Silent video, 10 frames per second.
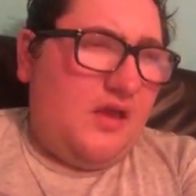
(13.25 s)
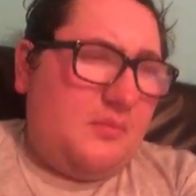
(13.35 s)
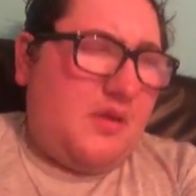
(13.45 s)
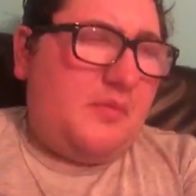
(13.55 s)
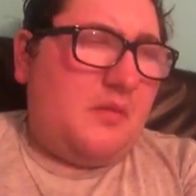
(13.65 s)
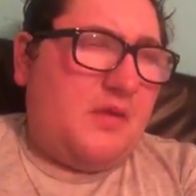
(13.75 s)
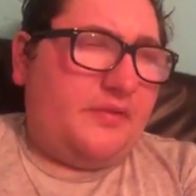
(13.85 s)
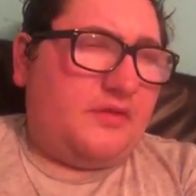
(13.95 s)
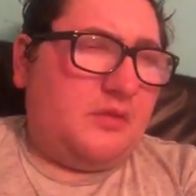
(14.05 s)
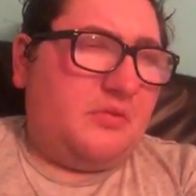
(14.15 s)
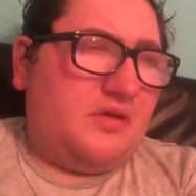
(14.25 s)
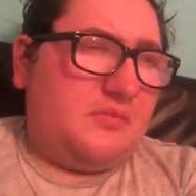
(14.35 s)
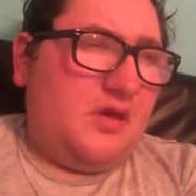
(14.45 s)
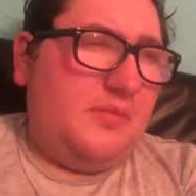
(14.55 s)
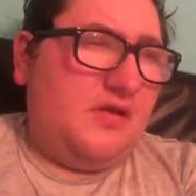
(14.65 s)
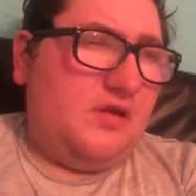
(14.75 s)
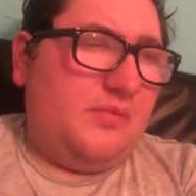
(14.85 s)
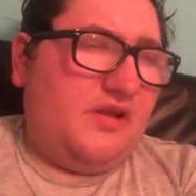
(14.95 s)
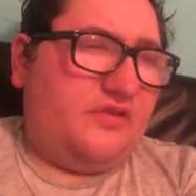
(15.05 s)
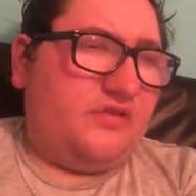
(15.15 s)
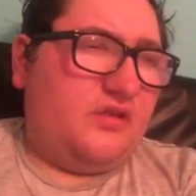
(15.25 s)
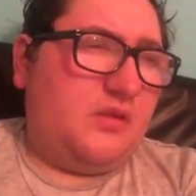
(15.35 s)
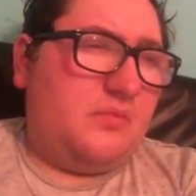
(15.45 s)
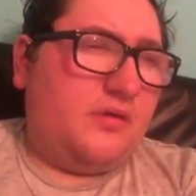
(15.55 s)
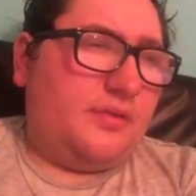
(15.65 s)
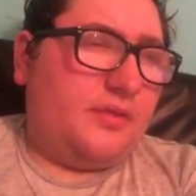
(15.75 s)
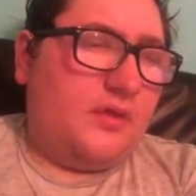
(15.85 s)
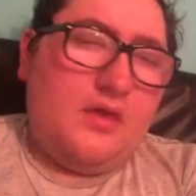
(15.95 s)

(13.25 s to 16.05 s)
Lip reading: Maybe a month and a bit, maybe a little bit less than a month.